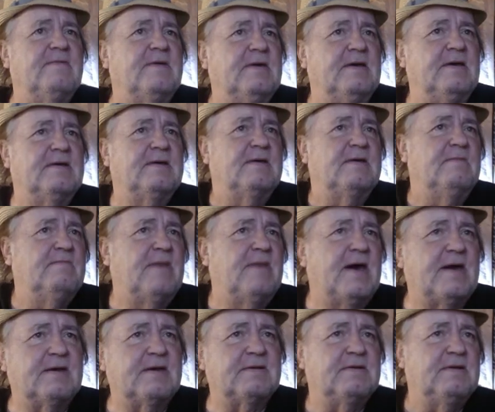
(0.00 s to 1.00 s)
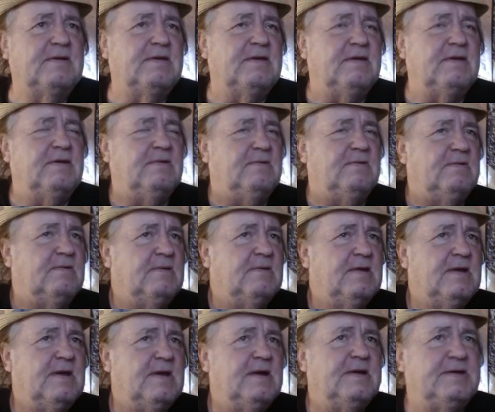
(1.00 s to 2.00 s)
and come back to you.
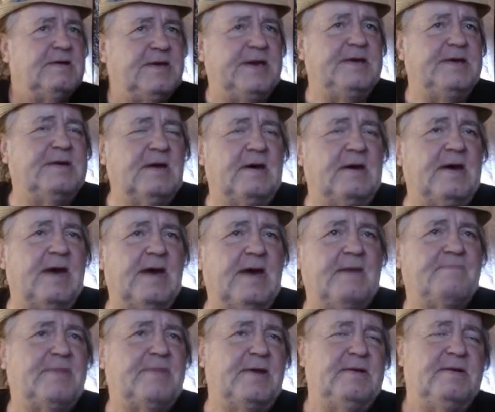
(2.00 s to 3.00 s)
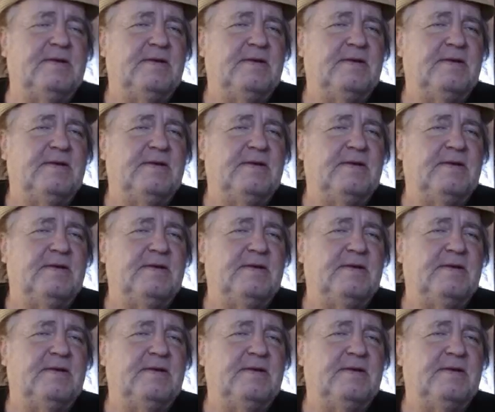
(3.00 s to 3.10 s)
Did not happen.